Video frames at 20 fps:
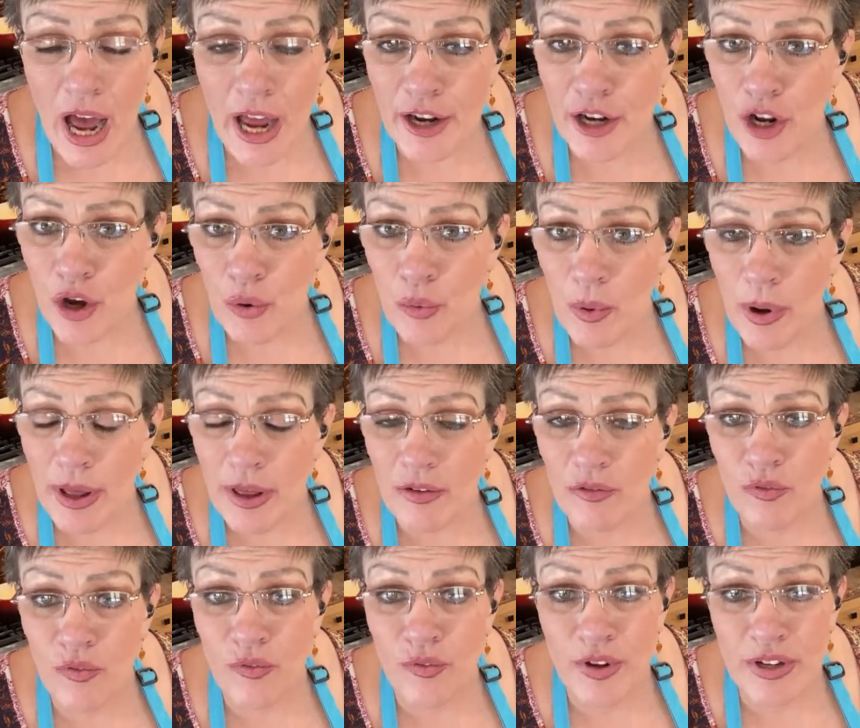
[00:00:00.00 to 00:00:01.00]
I know
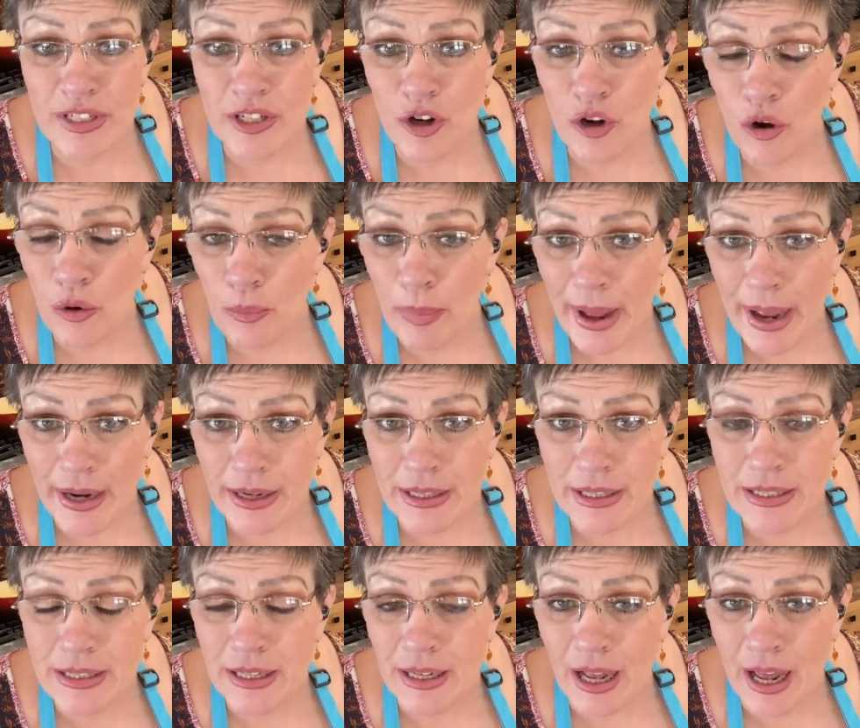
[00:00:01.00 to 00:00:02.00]
what physical pain
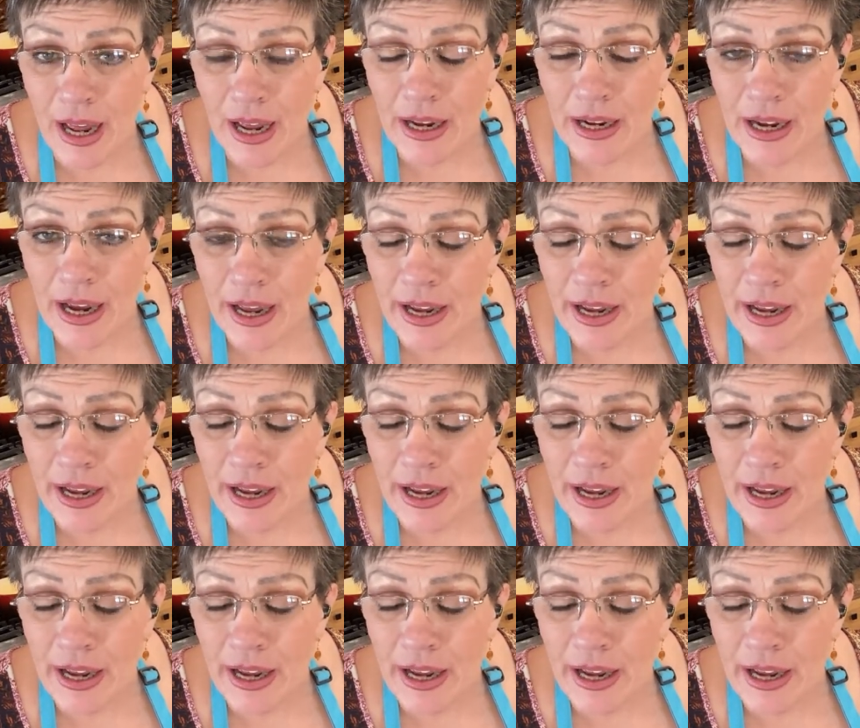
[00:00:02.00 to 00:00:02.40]
is like.